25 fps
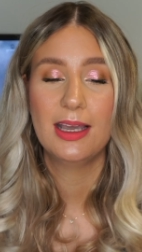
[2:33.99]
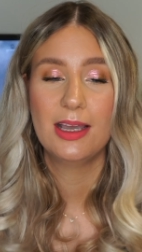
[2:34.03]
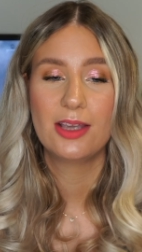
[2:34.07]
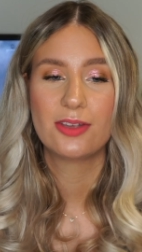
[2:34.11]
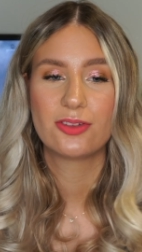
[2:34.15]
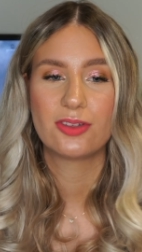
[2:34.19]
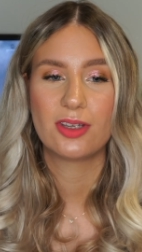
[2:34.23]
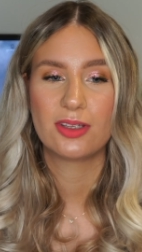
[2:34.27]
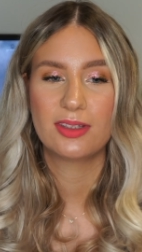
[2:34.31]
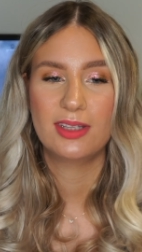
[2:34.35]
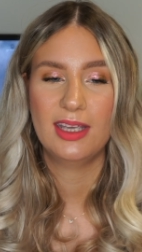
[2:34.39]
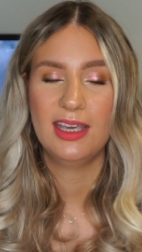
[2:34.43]

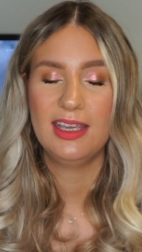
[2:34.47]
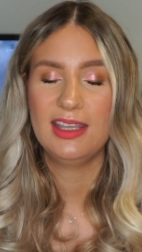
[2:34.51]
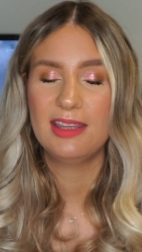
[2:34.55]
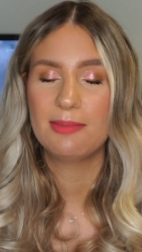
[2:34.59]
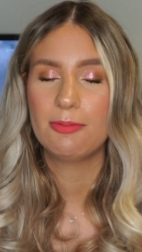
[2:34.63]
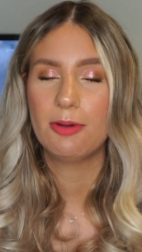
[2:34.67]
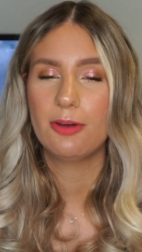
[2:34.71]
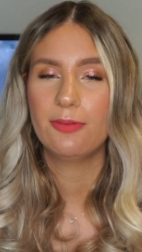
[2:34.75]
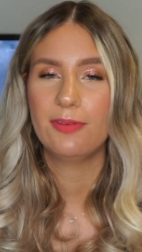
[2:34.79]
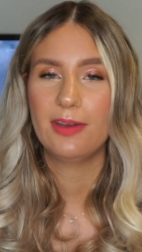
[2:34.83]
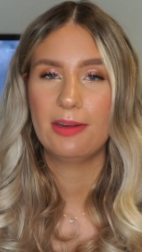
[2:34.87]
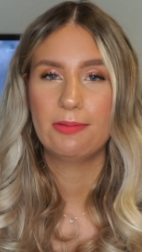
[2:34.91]
So I take them
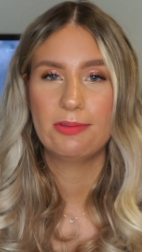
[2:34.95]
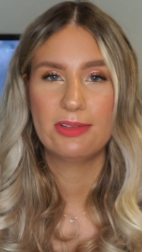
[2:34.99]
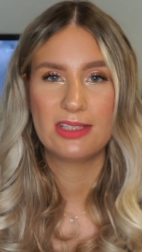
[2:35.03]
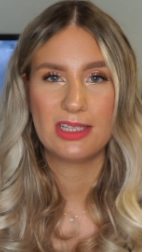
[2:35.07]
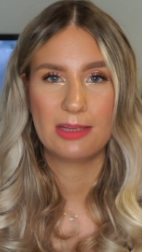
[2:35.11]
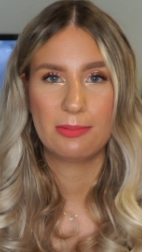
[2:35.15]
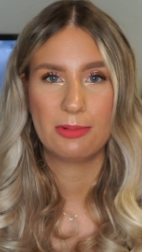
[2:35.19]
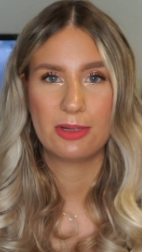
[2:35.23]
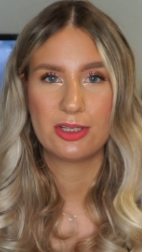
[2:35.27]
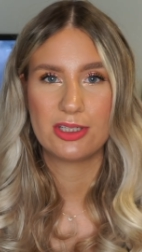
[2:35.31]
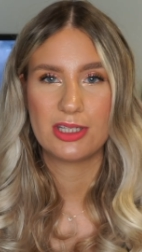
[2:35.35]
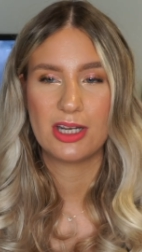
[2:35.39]
off every
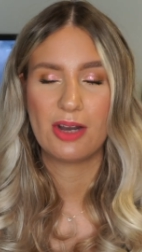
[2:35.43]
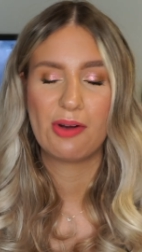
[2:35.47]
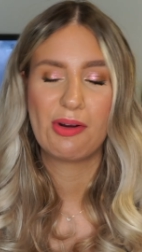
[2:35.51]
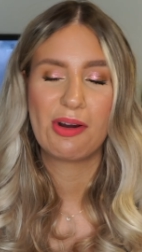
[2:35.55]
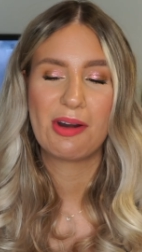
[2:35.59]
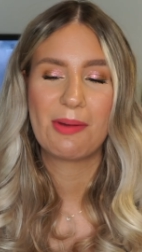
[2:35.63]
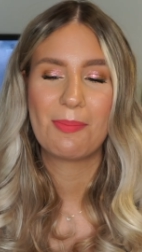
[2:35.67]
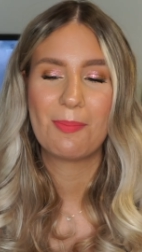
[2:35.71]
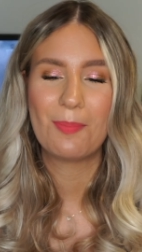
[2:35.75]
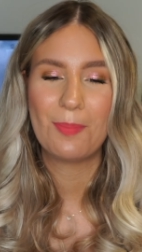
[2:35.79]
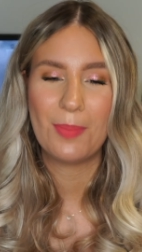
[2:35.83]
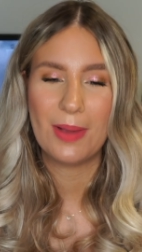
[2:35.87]
time I
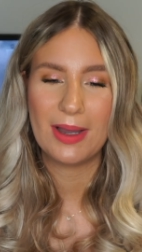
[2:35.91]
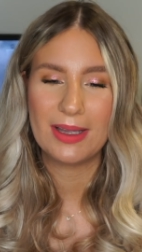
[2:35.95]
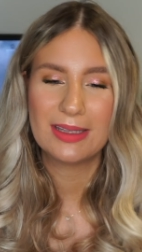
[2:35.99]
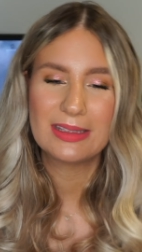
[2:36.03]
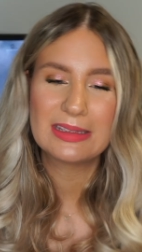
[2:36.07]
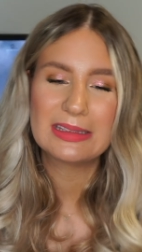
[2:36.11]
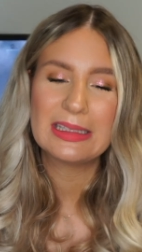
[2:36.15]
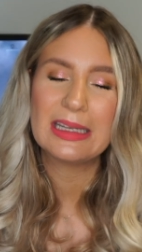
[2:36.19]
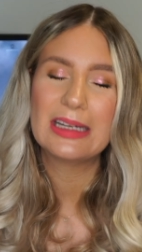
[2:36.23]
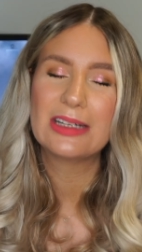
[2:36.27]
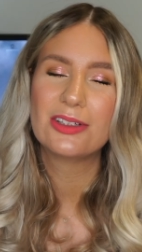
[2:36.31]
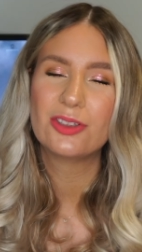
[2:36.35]
shower, but
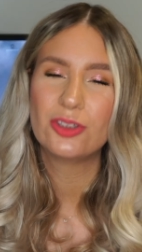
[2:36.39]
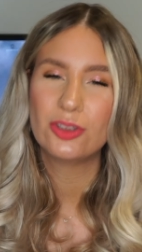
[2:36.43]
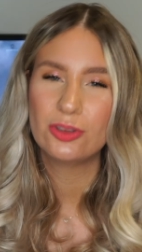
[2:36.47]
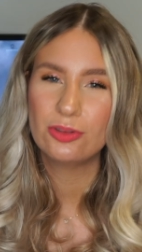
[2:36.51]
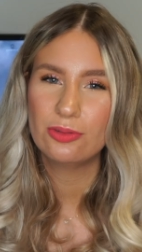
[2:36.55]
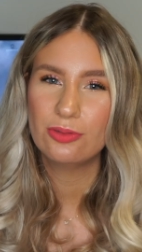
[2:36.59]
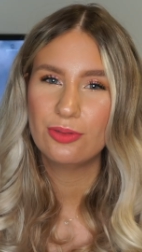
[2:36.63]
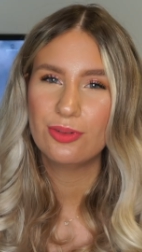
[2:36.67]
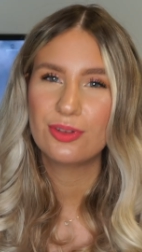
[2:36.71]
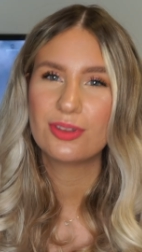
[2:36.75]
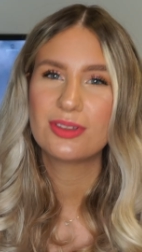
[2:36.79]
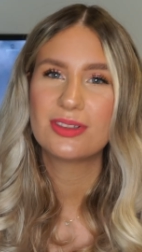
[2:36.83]
I
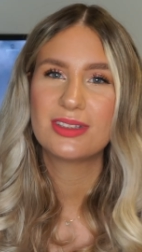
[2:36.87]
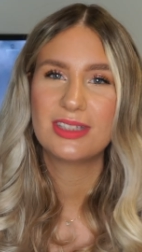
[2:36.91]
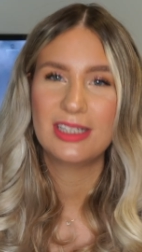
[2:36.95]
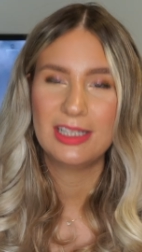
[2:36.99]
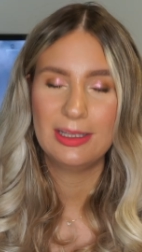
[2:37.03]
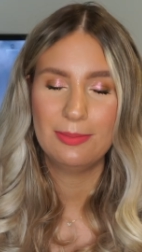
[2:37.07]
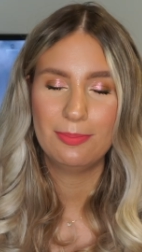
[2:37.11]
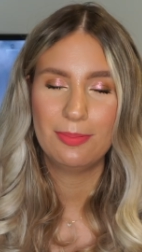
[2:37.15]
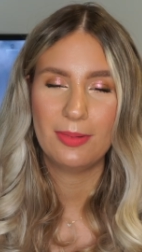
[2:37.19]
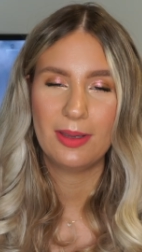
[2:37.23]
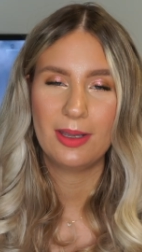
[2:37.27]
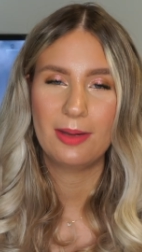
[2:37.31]
do
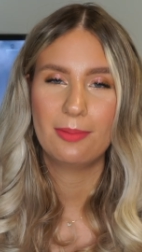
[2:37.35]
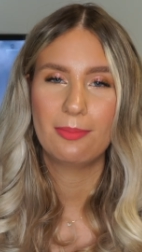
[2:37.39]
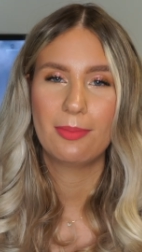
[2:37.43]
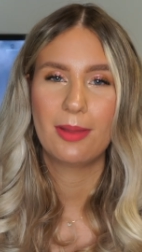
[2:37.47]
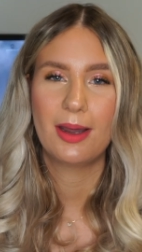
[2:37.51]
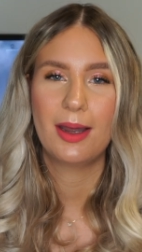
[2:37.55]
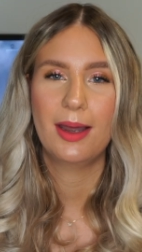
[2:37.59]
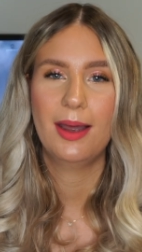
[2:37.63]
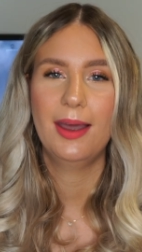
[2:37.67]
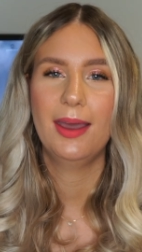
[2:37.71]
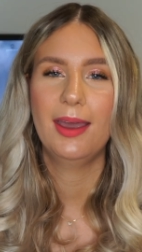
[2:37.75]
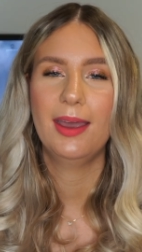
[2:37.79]
sleep in
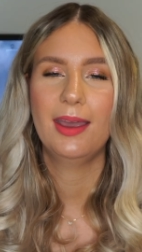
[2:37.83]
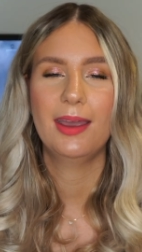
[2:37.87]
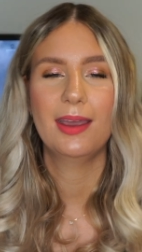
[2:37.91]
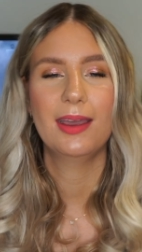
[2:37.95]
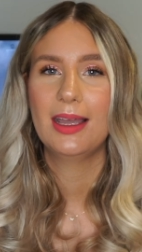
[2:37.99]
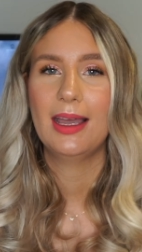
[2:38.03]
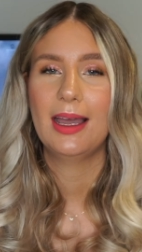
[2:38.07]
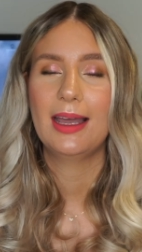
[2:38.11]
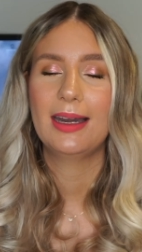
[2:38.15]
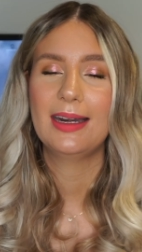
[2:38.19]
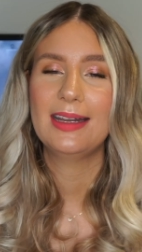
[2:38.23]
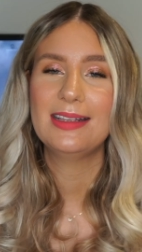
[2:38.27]
my
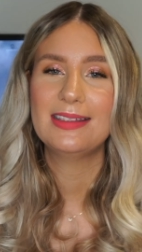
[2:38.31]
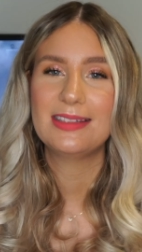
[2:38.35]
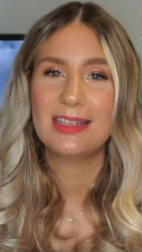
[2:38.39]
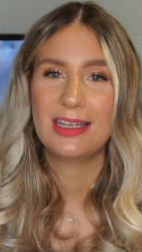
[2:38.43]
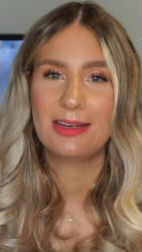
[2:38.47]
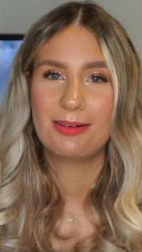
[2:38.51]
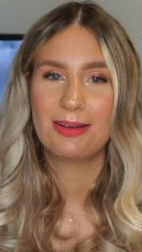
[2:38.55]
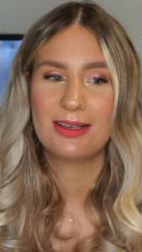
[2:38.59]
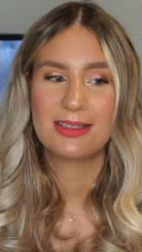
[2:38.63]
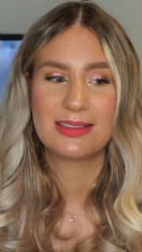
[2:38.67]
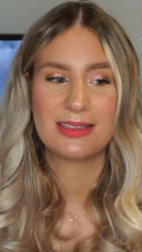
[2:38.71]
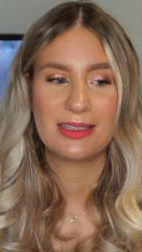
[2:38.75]
at least
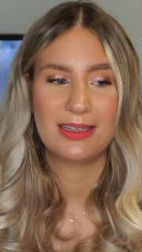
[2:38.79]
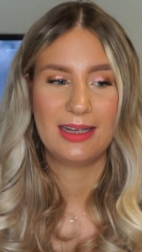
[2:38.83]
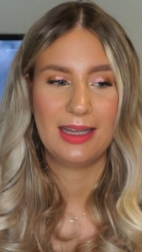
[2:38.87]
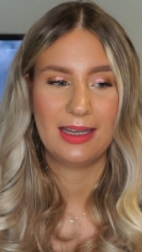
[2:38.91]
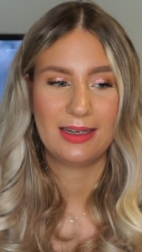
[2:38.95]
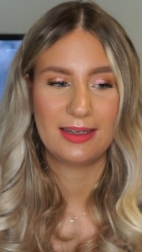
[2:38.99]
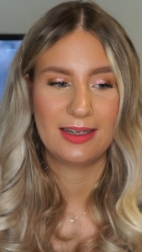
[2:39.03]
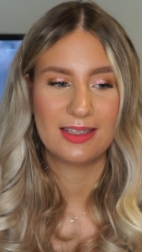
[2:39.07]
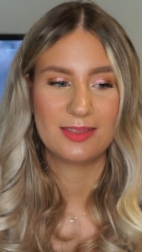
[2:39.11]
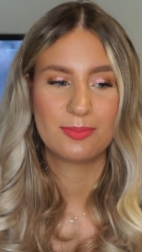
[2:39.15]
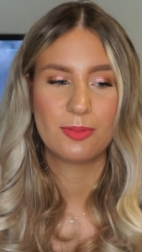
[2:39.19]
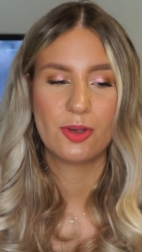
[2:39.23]
earrings and
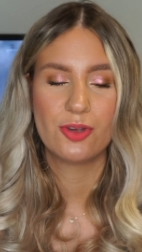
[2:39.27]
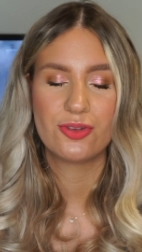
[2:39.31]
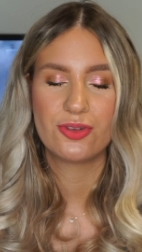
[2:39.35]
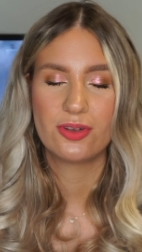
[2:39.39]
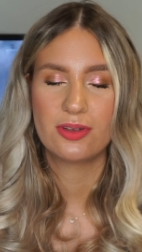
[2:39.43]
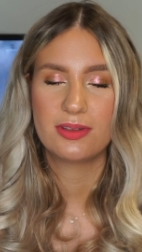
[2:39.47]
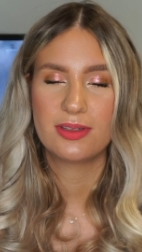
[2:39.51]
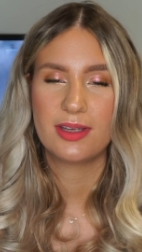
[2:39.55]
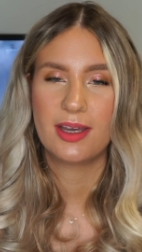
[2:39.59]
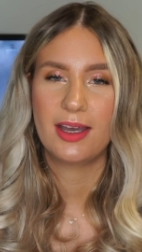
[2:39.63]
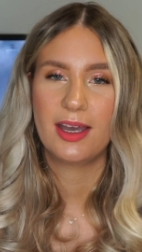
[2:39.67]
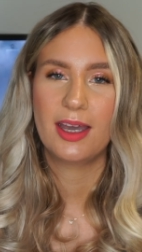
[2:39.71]
necklace most
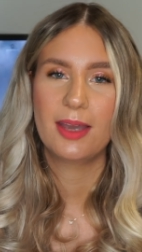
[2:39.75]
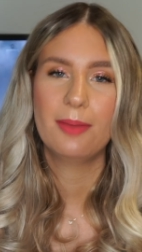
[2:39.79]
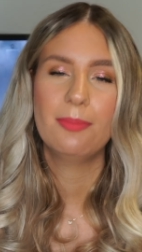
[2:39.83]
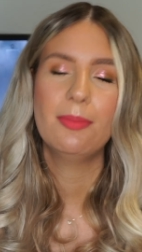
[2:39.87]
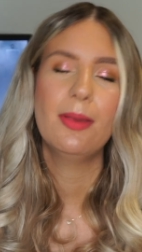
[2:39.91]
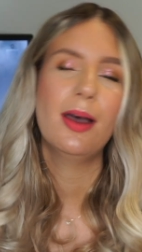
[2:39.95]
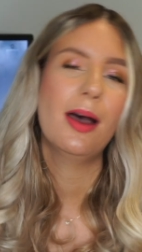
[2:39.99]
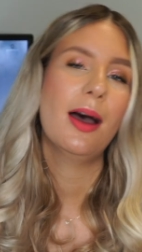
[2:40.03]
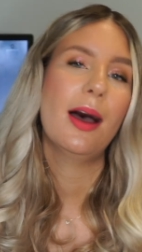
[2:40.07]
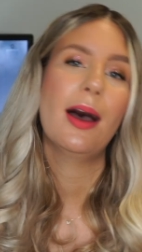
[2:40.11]
of the time.